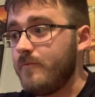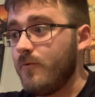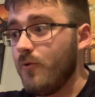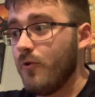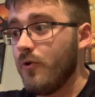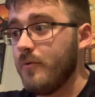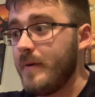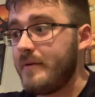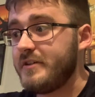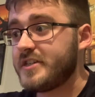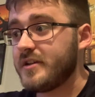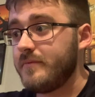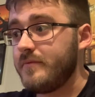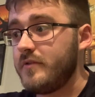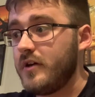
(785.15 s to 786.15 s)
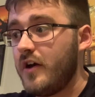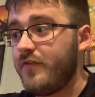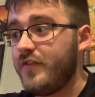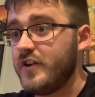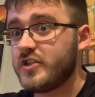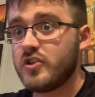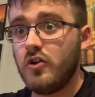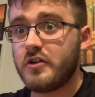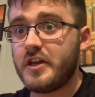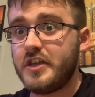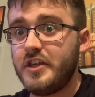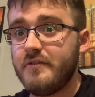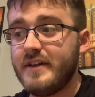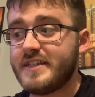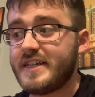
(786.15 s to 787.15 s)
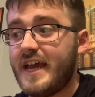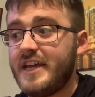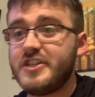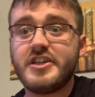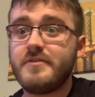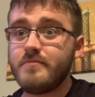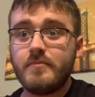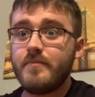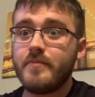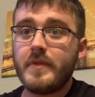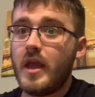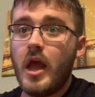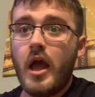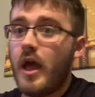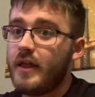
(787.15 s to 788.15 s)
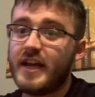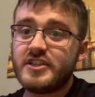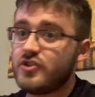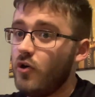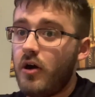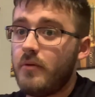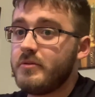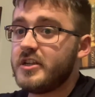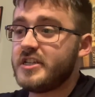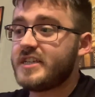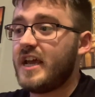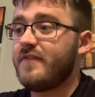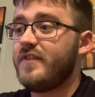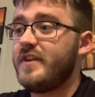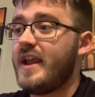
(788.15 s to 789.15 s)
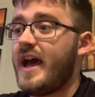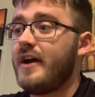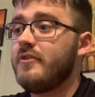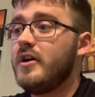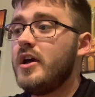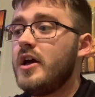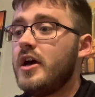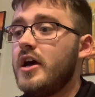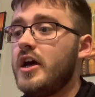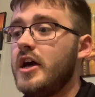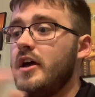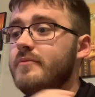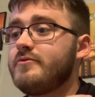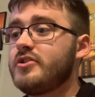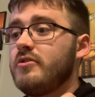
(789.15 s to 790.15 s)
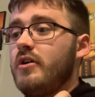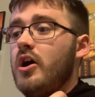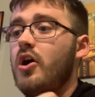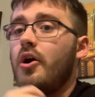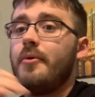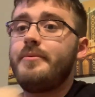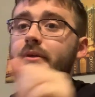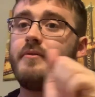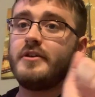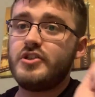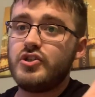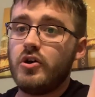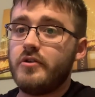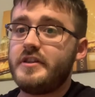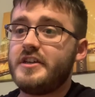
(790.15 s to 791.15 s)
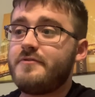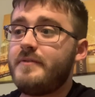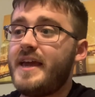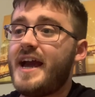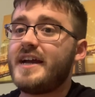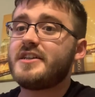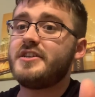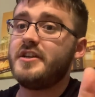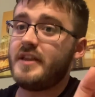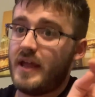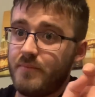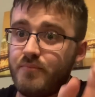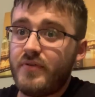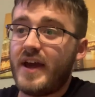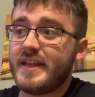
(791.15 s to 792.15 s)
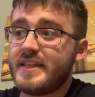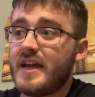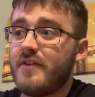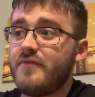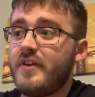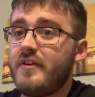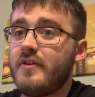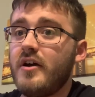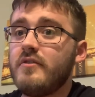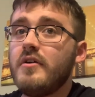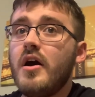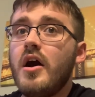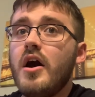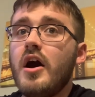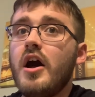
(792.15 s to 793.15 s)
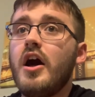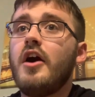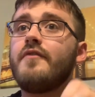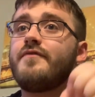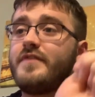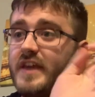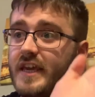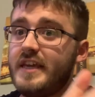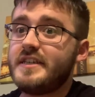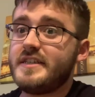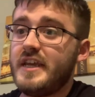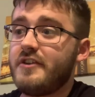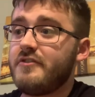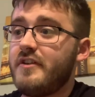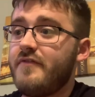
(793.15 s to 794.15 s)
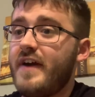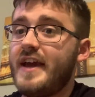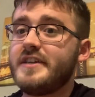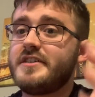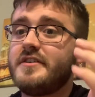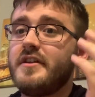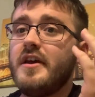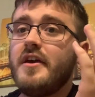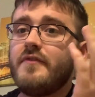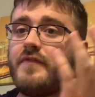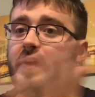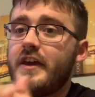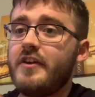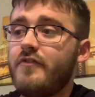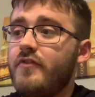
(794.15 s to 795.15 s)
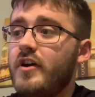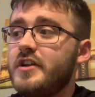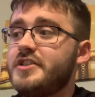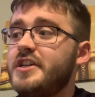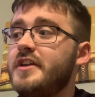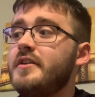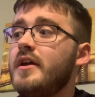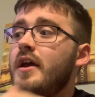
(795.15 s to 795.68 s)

or oh, maybe some a first look at US Agent. That's all I'm going to say for now. Um, so I hope you enjoy this reaction and breakdown video of the Secret Invasion. Thank you for watching.